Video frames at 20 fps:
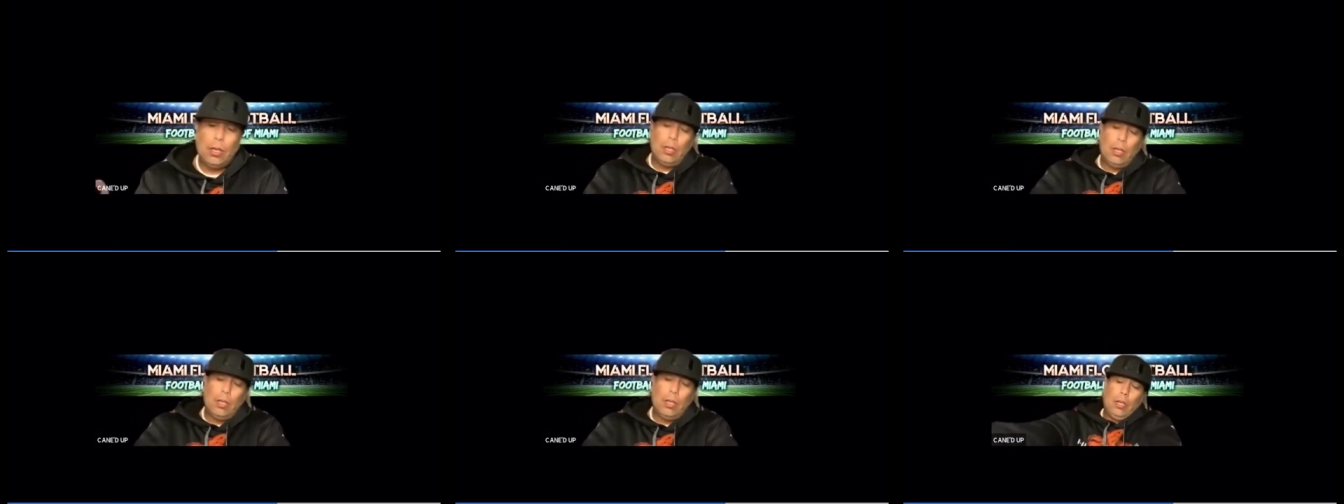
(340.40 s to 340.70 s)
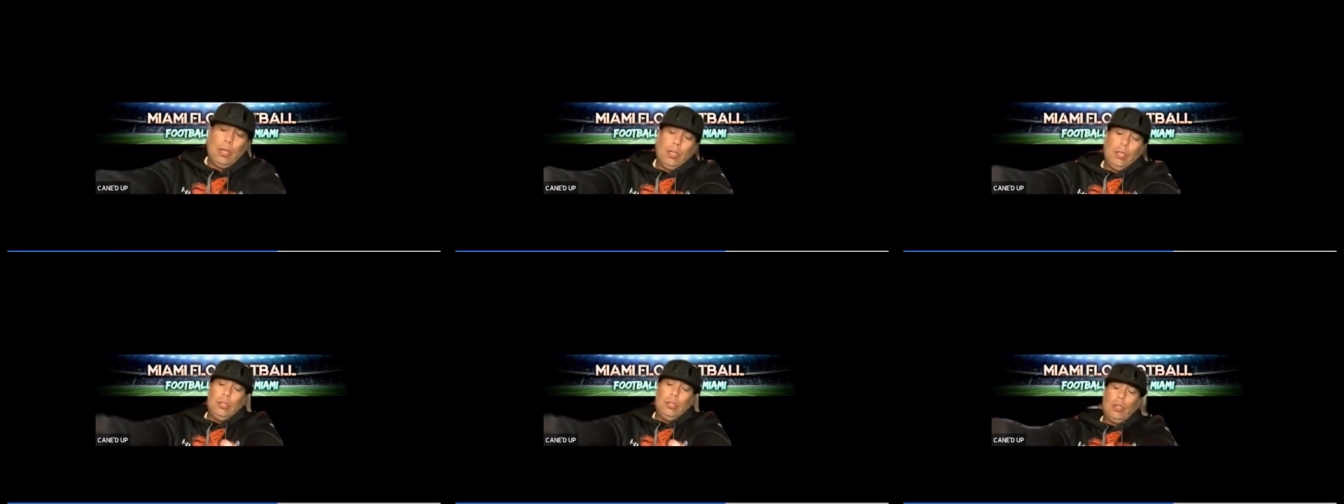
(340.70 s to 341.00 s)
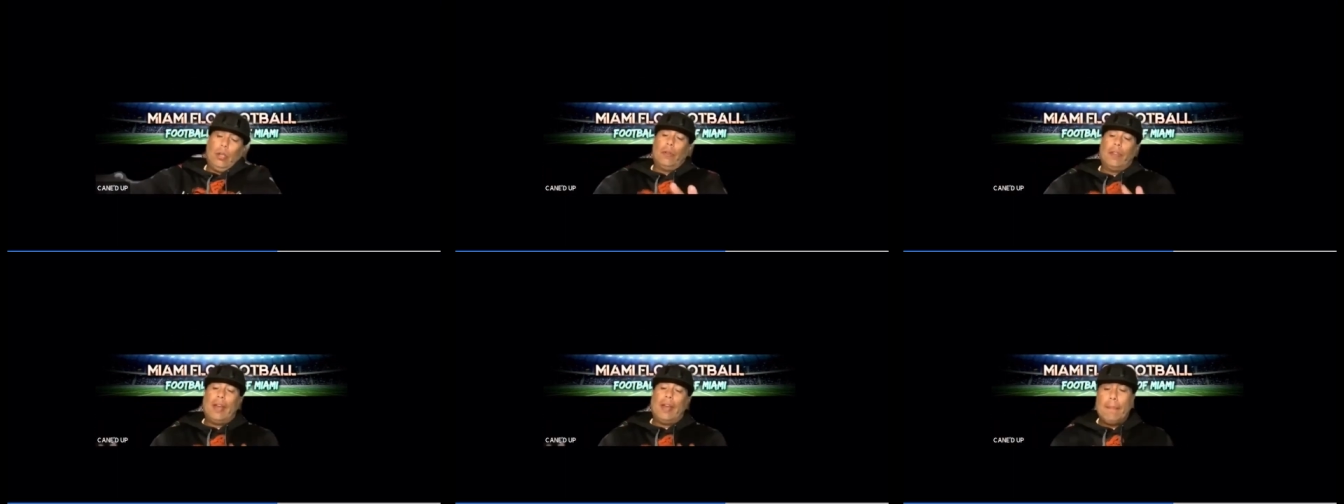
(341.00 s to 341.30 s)
So,
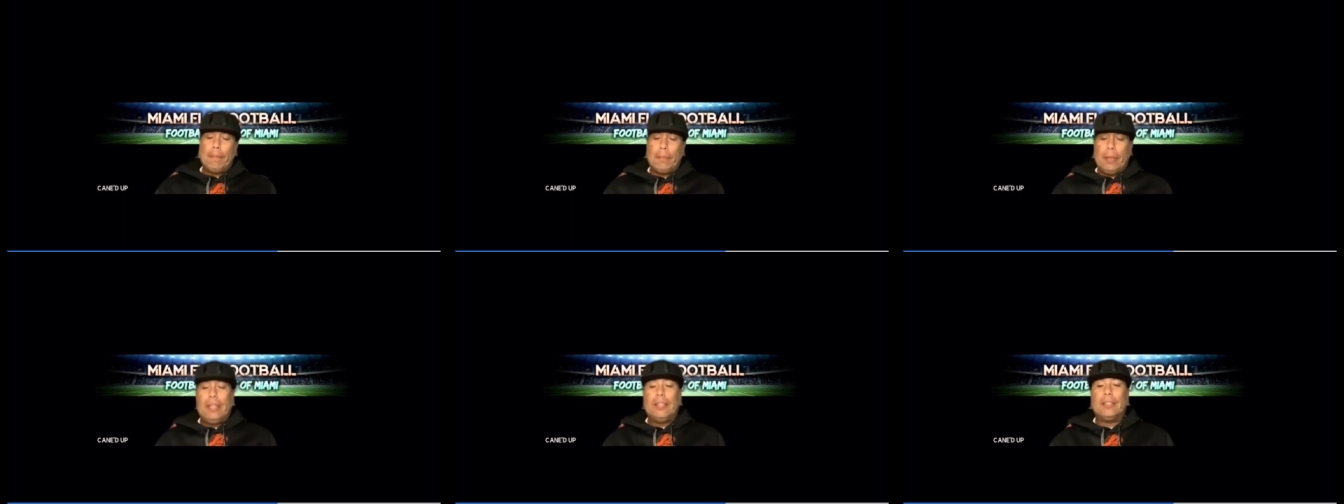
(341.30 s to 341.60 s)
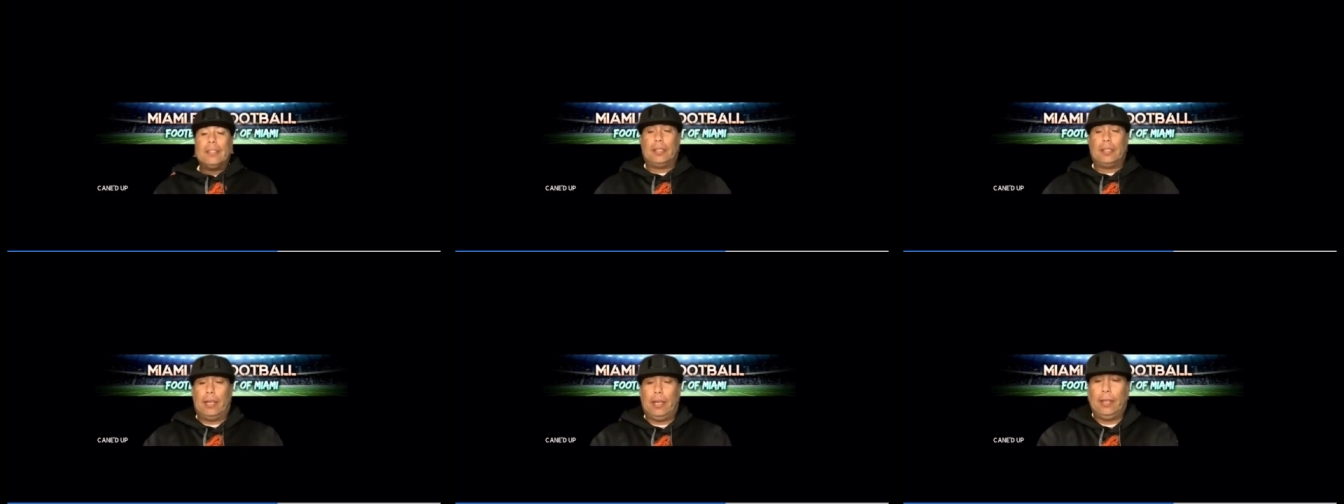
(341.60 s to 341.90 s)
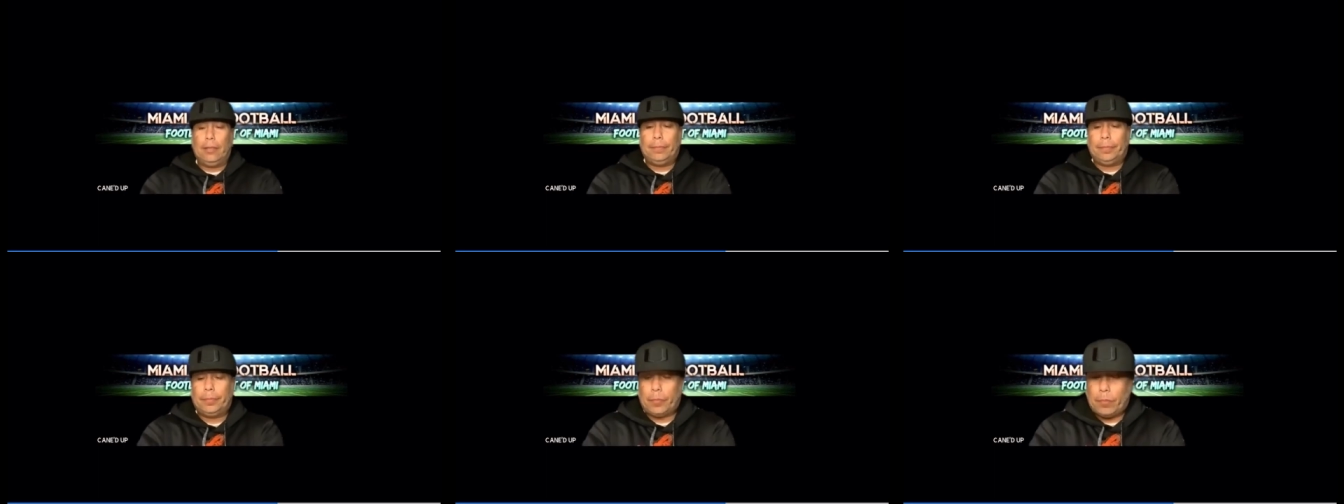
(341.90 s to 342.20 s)
that being said,
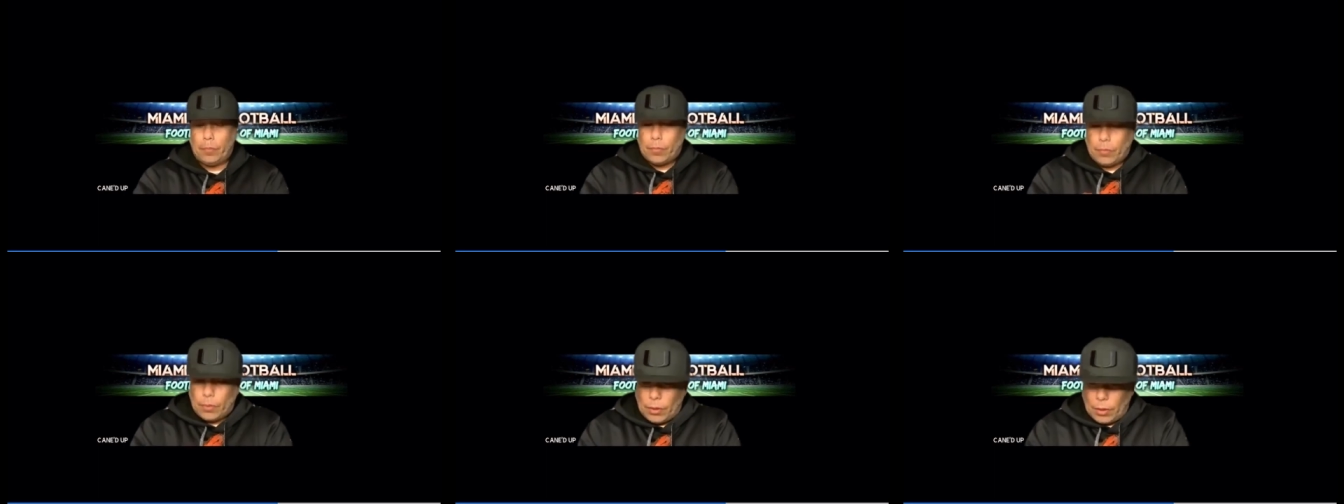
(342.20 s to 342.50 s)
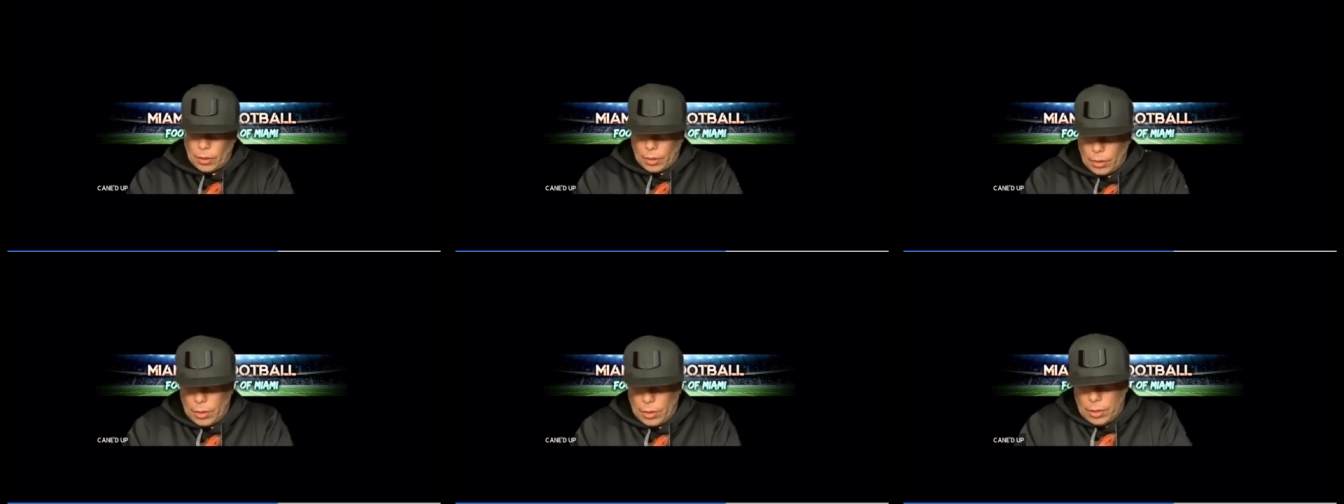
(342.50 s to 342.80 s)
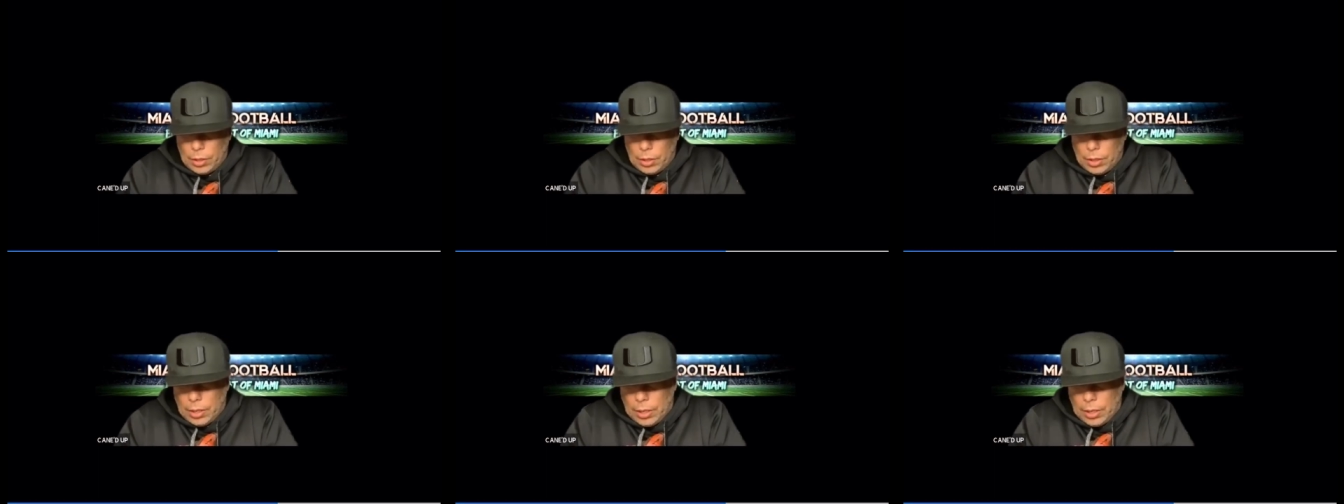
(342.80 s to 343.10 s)

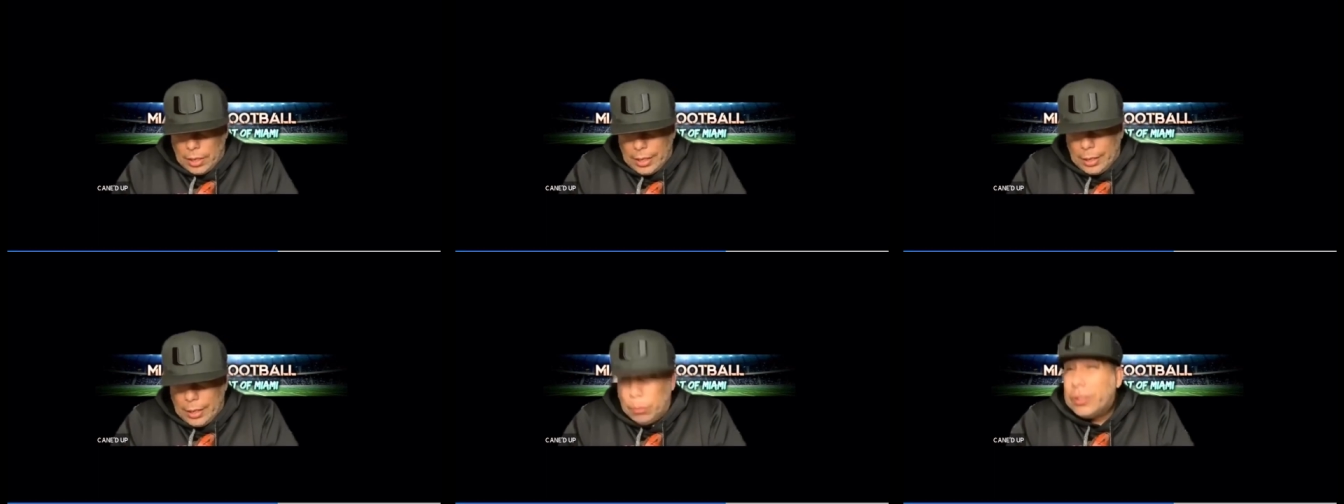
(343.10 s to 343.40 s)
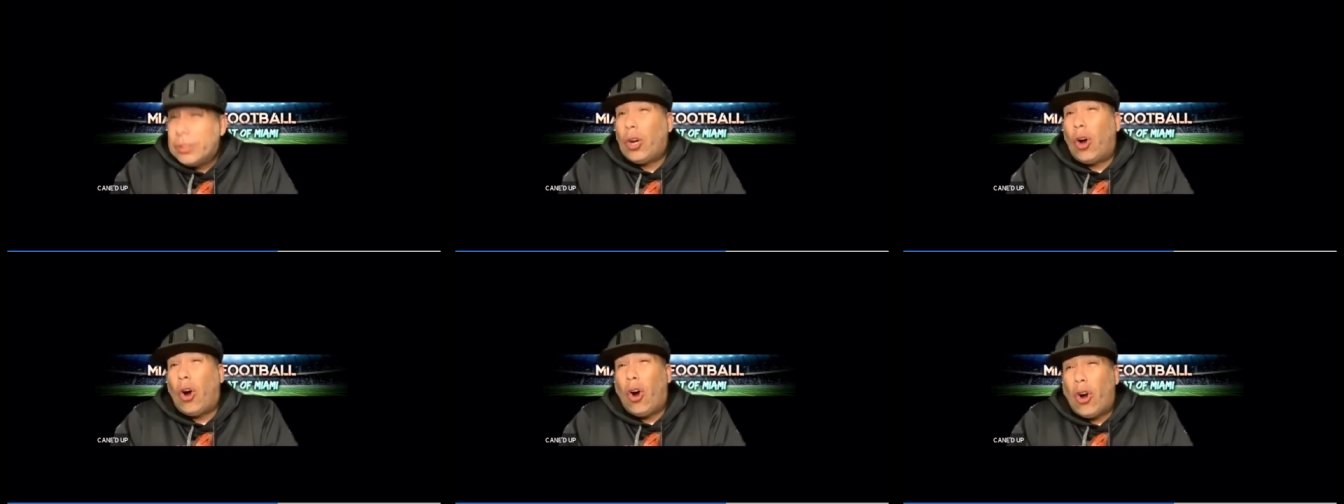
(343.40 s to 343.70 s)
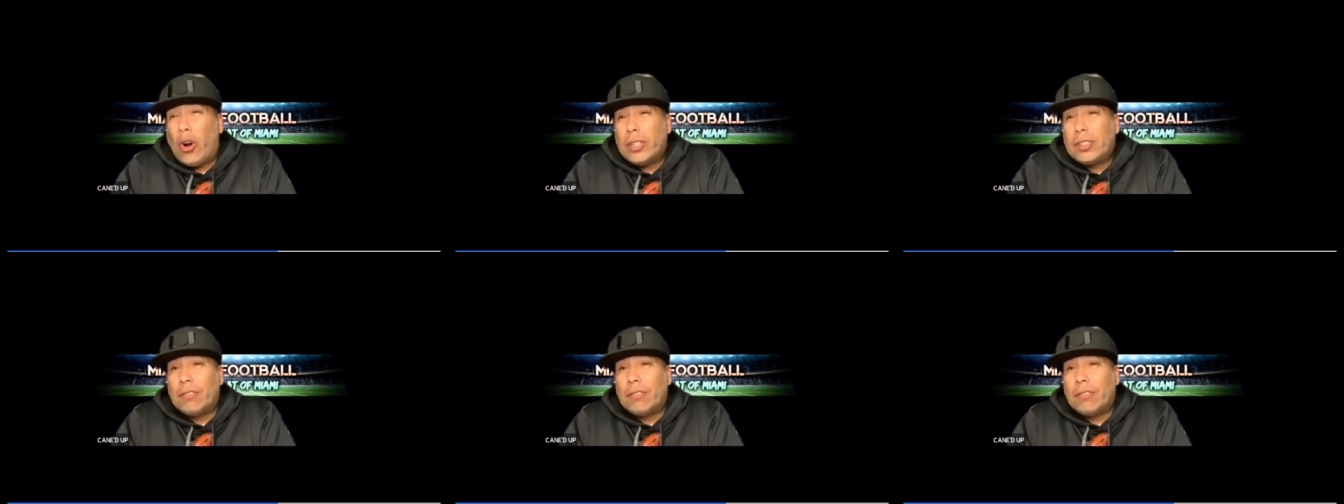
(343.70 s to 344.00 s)
it was hard
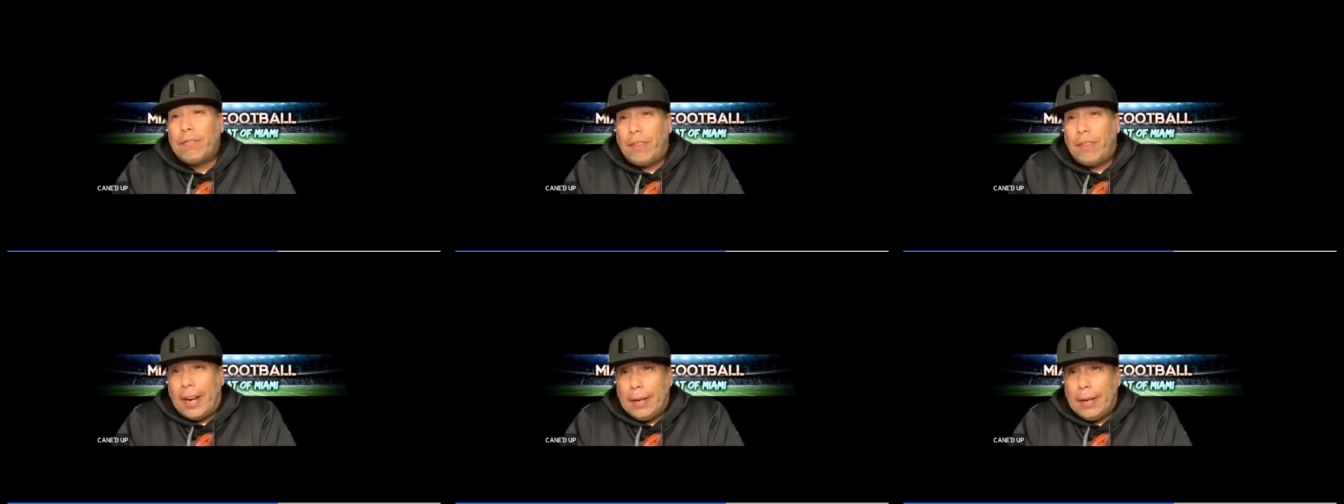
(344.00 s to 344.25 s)
to fight